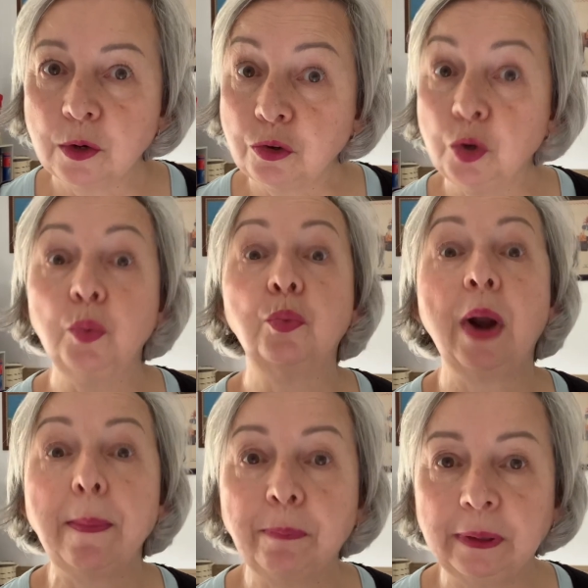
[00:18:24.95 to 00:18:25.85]
to
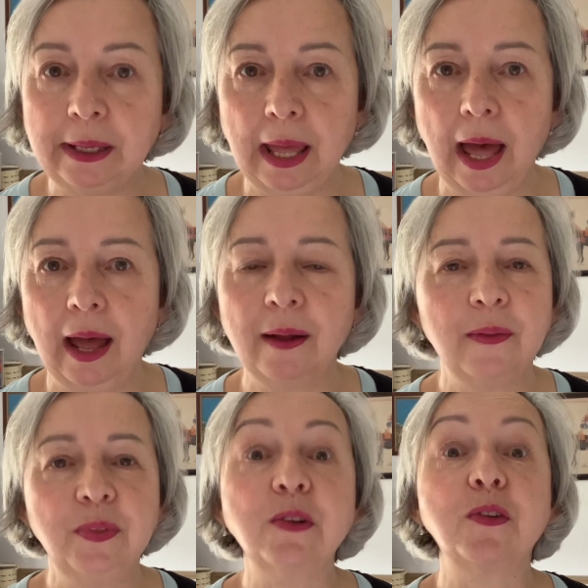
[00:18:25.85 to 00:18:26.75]
replicate
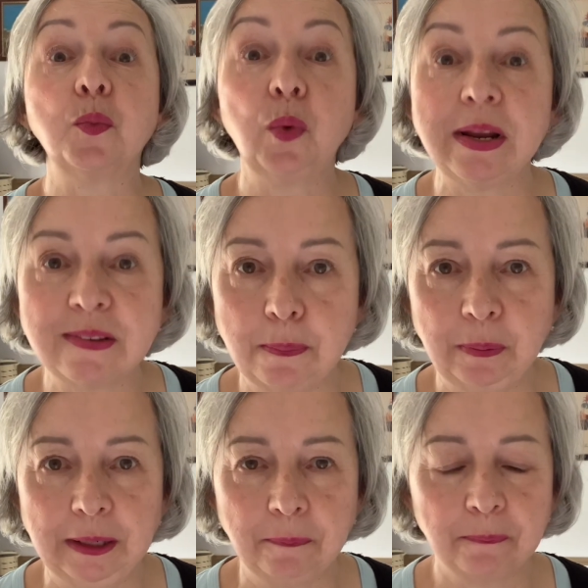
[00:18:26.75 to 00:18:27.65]
this
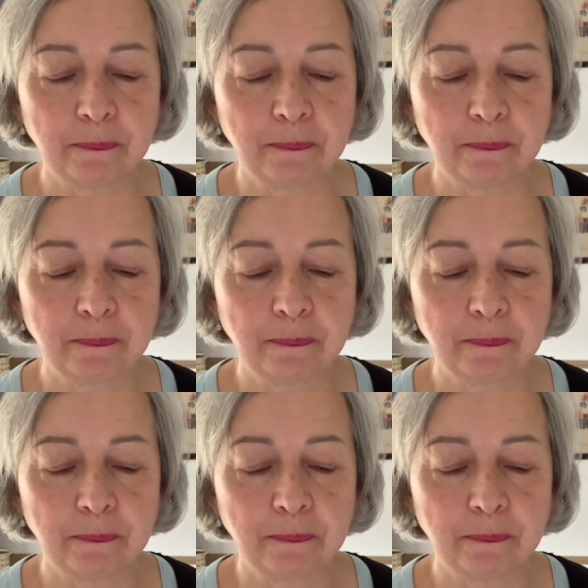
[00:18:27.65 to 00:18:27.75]
recipe.